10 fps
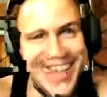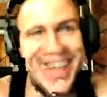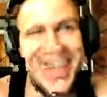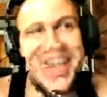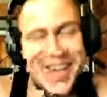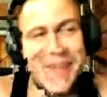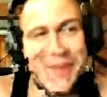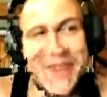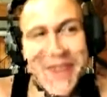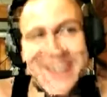prevent me from
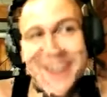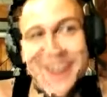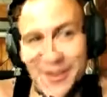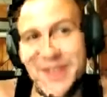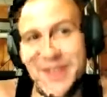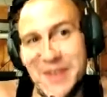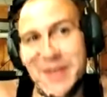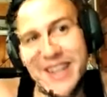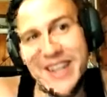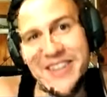leaving because I will,
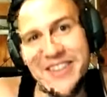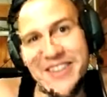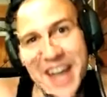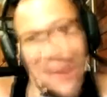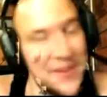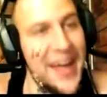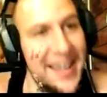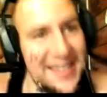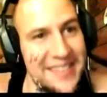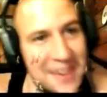I will go to
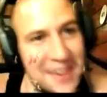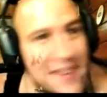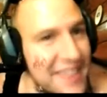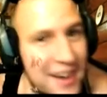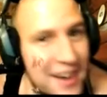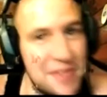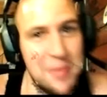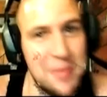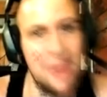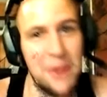another country and then I'll
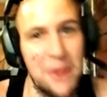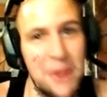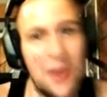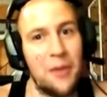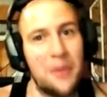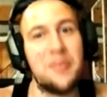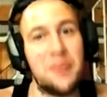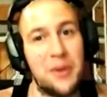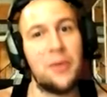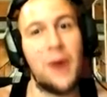go to where I want
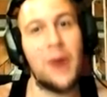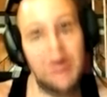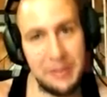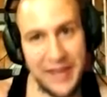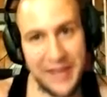to go from there.